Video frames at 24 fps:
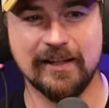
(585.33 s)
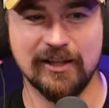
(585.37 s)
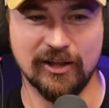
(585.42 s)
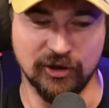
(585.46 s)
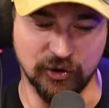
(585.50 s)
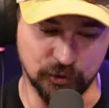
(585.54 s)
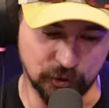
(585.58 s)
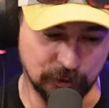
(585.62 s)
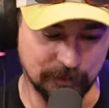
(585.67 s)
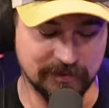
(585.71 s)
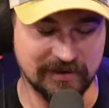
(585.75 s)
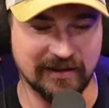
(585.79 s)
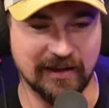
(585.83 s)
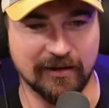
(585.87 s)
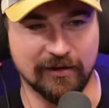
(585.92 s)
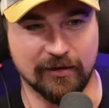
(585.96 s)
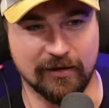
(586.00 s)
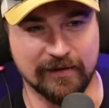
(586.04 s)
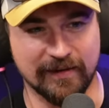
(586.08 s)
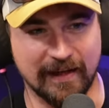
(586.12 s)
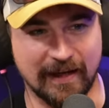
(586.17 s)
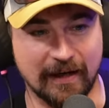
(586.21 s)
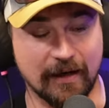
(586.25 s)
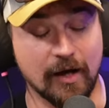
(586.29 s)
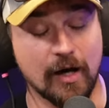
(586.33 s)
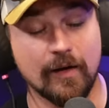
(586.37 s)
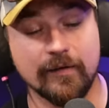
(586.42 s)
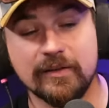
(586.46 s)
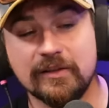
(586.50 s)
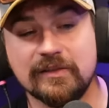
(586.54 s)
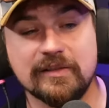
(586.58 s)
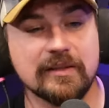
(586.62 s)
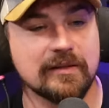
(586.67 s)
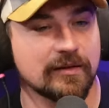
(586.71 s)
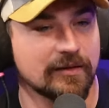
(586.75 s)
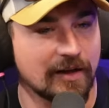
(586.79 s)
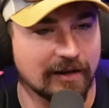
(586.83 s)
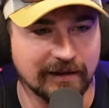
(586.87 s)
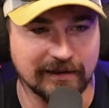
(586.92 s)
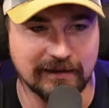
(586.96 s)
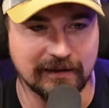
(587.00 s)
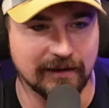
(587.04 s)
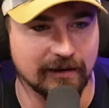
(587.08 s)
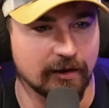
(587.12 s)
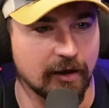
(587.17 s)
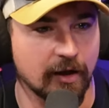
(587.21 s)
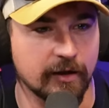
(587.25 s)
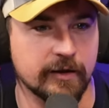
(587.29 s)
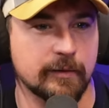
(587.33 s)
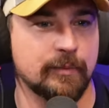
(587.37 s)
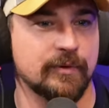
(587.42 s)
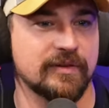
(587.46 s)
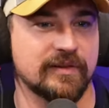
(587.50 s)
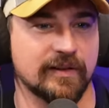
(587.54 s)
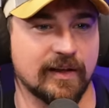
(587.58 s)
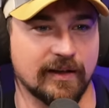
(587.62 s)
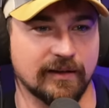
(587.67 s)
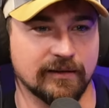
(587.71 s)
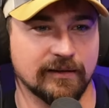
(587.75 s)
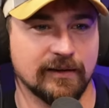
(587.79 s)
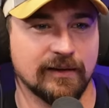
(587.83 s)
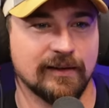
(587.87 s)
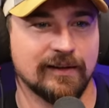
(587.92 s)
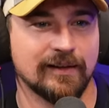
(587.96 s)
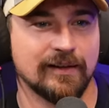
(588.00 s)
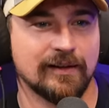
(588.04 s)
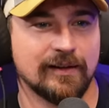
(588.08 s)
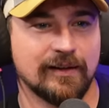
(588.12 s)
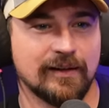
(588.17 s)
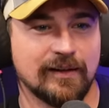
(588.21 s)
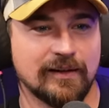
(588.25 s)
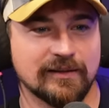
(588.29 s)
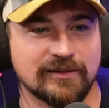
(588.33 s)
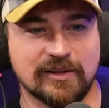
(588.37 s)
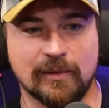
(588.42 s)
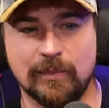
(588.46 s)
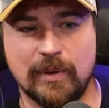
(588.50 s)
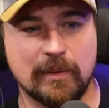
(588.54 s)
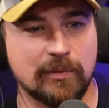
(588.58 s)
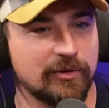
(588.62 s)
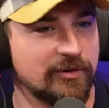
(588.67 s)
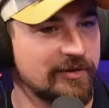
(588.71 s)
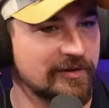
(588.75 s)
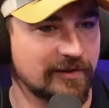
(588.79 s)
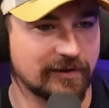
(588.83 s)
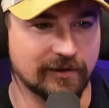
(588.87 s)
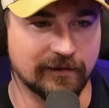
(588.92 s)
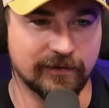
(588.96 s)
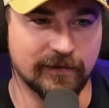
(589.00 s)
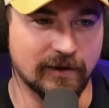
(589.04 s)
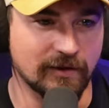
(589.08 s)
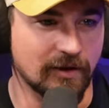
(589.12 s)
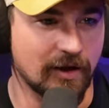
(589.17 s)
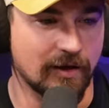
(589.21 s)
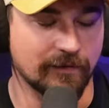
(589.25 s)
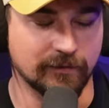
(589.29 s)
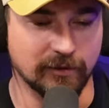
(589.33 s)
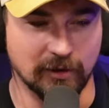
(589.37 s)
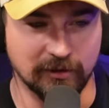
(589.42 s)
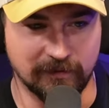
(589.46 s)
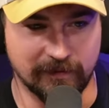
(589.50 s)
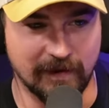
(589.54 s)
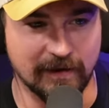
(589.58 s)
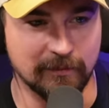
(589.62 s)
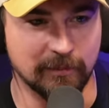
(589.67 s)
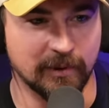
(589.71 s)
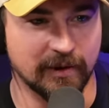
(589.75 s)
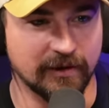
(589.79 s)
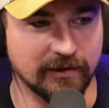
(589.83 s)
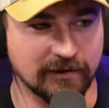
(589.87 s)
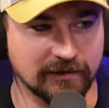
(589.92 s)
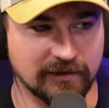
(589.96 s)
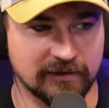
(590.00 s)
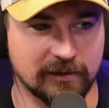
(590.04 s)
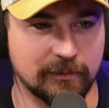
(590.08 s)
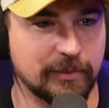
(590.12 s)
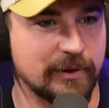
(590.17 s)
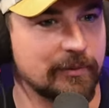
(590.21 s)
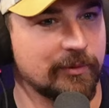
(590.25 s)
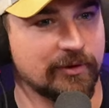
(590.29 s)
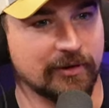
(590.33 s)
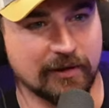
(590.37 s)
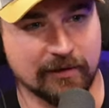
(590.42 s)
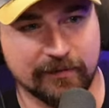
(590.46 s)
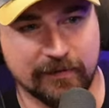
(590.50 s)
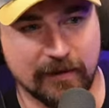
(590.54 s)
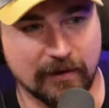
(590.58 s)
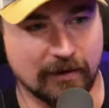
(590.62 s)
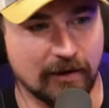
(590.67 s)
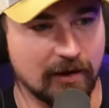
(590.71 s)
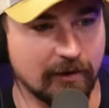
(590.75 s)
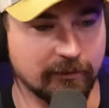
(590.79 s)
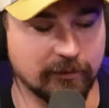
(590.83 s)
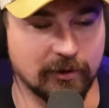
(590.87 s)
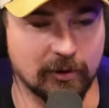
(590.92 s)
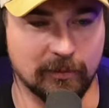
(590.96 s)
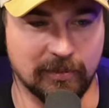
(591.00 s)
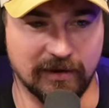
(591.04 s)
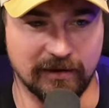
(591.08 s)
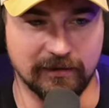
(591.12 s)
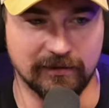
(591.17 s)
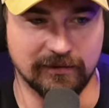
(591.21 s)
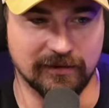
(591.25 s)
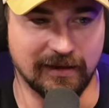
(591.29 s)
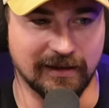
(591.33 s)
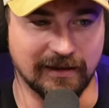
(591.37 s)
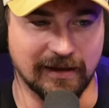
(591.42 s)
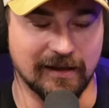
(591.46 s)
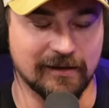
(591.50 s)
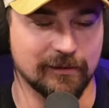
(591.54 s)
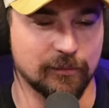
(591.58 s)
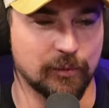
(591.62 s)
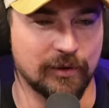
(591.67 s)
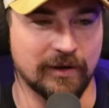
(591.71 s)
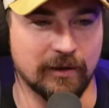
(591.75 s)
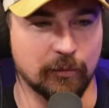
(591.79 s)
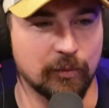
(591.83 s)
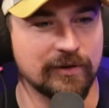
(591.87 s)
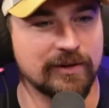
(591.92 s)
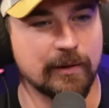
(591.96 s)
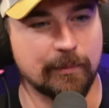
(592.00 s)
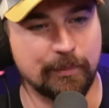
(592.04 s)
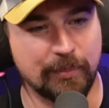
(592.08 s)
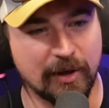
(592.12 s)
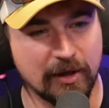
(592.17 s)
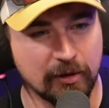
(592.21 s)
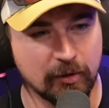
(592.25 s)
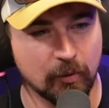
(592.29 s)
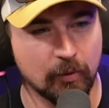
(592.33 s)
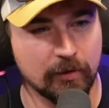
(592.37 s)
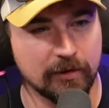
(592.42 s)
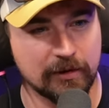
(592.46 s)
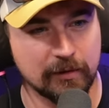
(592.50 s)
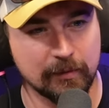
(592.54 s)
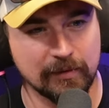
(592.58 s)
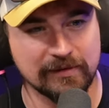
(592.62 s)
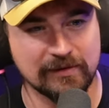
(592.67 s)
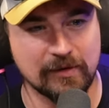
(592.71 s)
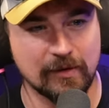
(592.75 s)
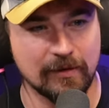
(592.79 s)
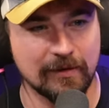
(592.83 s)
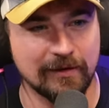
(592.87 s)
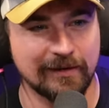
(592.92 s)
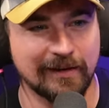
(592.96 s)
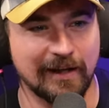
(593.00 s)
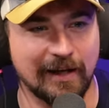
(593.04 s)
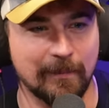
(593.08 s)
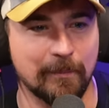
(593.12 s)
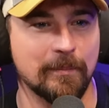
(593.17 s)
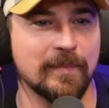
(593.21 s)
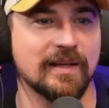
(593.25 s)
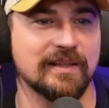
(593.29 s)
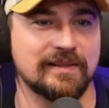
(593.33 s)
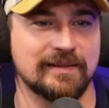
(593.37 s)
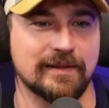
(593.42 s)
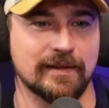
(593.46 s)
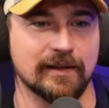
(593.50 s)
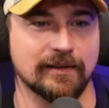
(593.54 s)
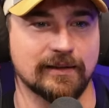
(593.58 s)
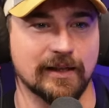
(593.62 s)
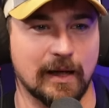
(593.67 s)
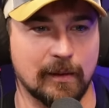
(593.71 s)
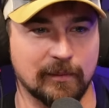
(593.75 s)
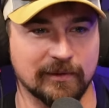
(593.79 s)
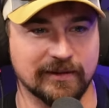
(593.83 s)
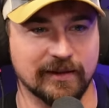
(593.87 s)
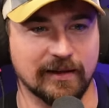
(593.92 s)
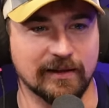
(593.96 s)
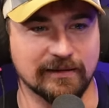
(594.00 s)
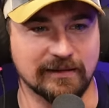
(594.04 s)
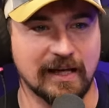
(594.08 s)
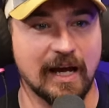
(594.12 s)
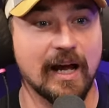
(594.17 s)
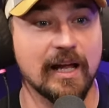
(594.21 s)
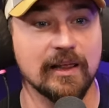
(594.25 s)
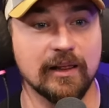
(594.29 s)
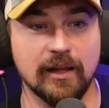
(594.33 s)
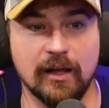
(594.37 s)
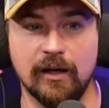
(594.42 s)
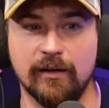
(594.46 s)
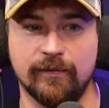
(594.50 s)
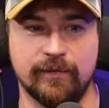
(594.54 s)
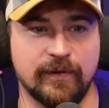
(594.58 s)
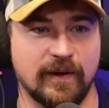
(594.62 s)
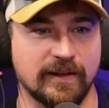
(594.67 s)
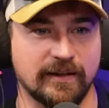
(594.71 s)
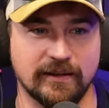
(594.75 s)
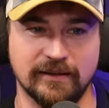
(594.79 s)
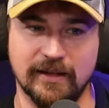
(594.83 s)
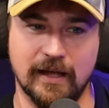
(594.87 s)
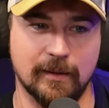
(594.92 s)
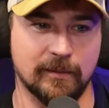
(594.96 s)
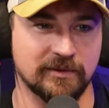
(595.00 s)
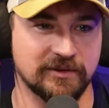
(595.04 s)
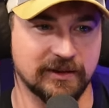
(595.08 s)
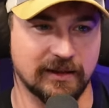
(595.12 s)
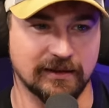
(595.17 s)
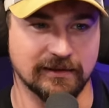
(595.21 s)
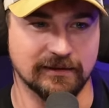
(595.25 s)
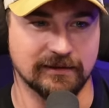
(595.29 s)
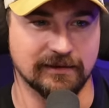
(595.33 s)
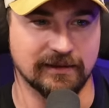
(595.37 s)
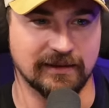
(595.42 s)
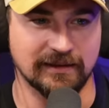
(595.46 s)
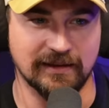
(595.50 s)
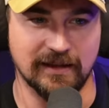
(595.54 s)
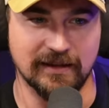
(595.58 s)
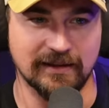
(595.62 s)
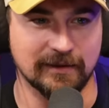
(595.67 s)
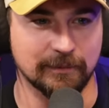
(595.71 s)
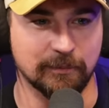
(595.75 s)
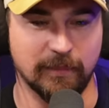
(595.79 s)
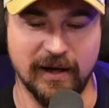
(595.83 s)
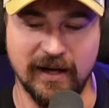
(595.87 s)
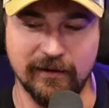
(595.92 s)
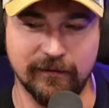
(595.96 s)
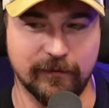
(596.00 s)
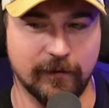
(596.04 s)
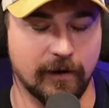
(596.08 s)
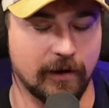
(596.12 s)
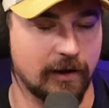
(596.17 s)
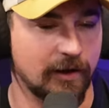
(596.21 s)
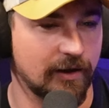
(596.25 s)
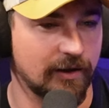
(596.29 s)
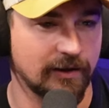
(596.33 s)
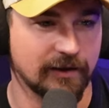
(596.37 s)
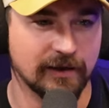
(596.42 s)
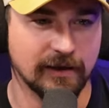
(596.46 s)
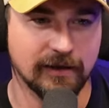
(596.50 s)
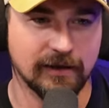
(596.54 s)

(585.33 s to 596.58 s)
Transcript: group together on that. Obviously, they're not going to get 100%. Right. Some people are just going to fuck off and go fight bugs. Some people are going to fuck off and go play. Like when, when the bug order was gone, I missed the automatons. I love fighting automatons. Yeah. It, it's by far